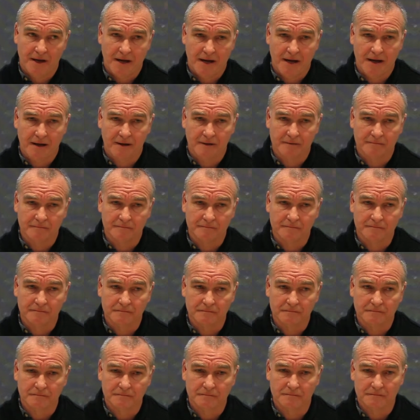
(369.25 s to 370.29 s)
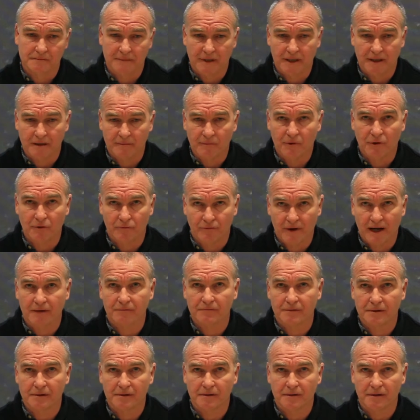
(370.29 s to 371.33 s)
in a more
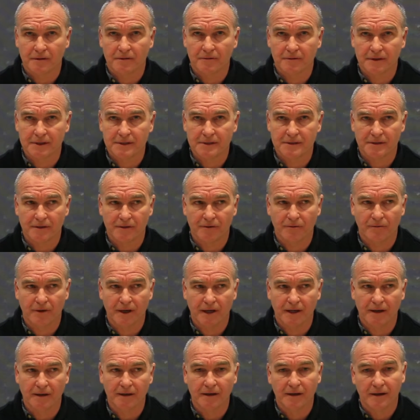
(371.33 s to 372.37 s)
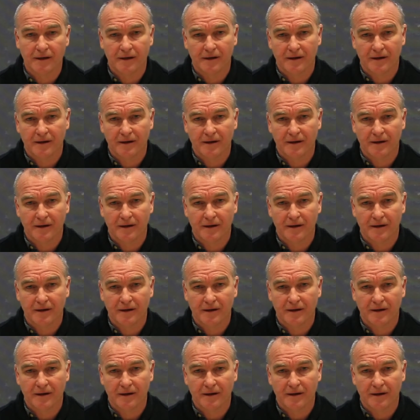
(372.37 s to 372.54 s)
rounded and holistic way,